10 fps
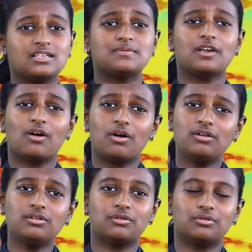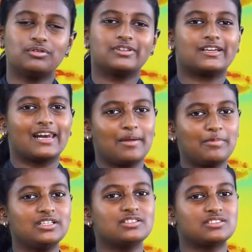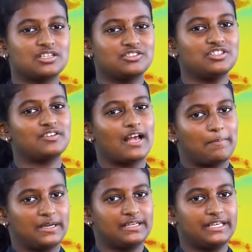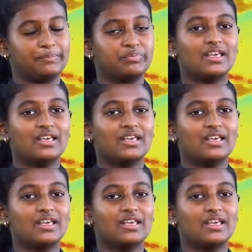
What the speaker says: As we all know, the climate is changing rapidly